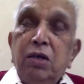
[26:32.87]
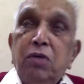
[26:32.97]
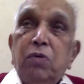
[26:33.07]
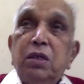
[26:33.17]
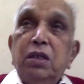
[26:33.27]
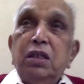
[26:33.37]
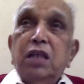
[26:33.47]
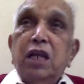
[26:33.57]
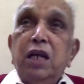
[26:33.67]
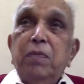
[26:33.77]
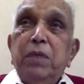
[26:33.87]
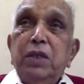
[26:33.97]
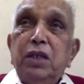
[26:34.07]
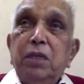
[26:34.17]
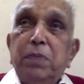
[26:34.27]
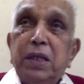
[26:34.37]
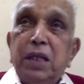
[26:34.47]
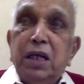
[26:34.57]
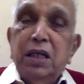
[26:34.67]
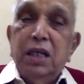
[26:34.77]
was described by Shripad
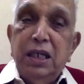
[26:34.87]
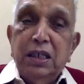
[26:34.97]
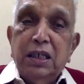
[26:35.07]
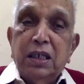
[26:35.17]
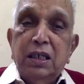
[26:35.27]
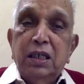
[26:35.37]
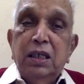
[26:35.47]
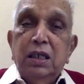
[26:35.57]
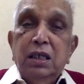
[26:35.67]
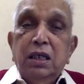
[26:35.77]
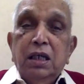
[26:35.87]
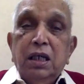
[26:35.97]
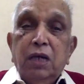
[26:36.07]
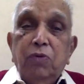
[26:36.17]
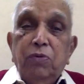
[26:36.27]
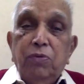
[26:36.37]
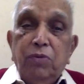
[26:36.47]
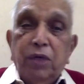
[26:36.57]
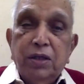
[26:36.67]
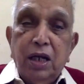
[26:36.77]
Raja later. Now,
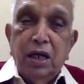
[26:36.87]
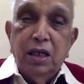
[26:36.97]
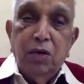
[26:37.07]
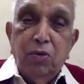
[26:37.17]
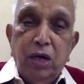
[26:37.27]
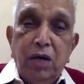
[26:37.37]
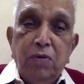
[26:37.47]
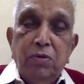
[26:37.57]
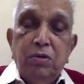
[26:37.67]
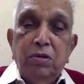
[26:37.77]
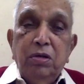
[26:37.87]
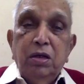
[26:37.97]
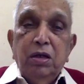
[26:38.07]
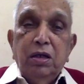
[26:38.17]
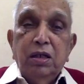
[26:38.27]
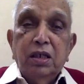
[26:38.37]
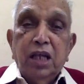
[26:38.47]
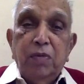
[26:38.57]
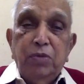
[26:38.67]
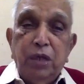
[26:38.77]
Vyasaraja would have
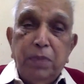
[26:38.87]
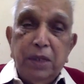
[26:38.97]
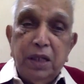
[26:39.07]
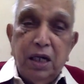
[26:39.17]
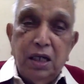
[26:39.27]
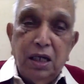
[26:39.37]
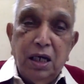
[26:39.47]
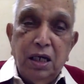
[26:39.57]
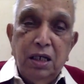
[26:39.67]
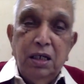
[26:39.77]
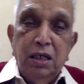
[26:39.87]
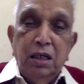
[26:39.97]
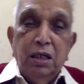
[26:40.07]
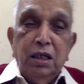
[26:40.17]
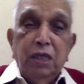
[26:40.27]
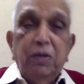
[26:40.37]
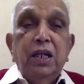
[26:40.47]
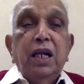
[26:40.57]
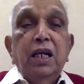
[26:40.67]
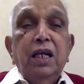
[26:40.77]
described Shripad Raja even
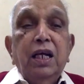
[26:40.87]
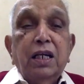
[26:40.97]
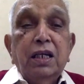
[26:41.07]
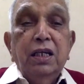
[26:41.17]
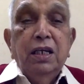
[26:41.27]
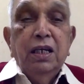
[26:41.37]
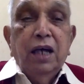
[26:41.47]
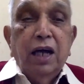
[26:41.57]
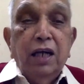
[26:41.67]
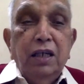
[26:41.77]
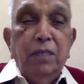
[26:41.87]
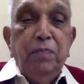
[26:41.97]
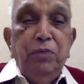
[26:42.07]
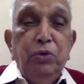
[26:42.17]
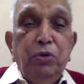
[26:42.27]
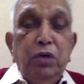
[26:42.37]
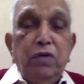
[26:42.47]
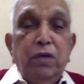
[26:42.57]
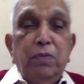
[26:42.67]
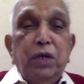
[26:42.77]
earlier, and it's a
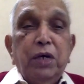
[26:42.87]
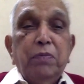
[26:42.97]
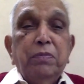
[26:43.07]
beautiful poem.